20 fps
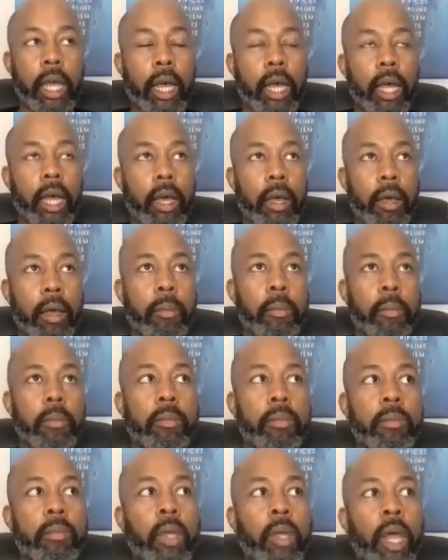
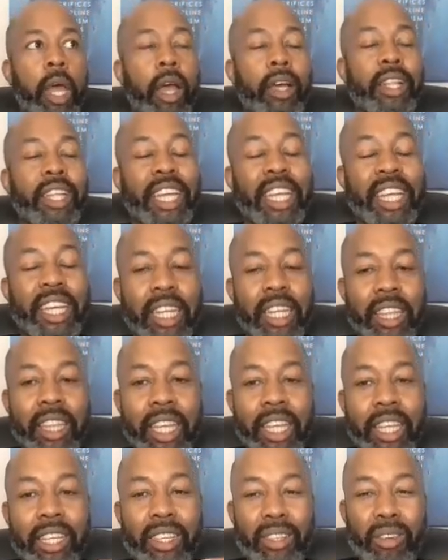Are there
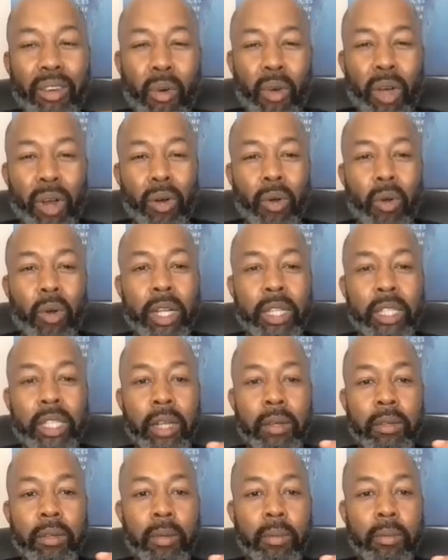anything going on
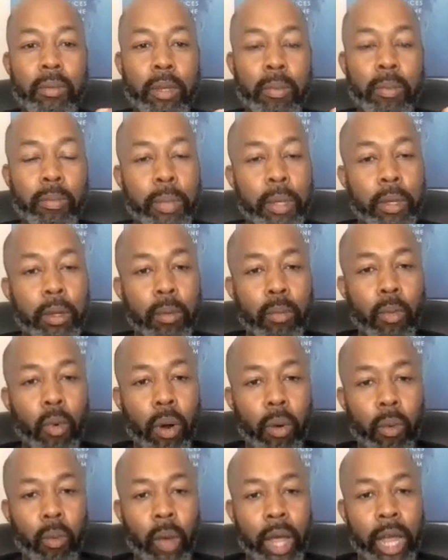to build
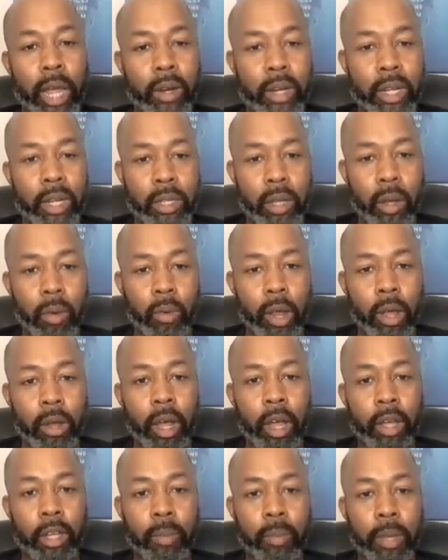more awareness around
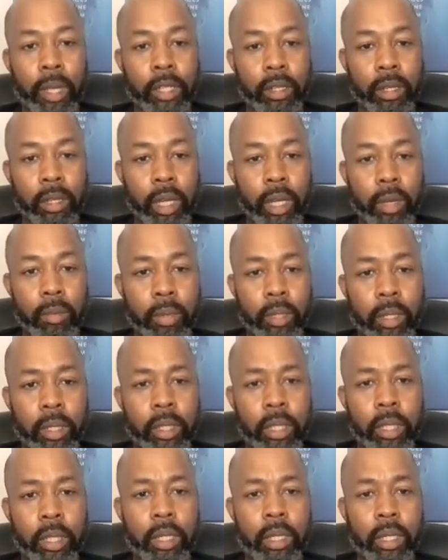occupational
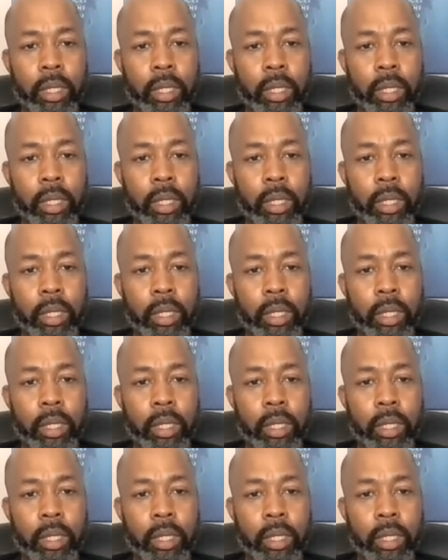therapists?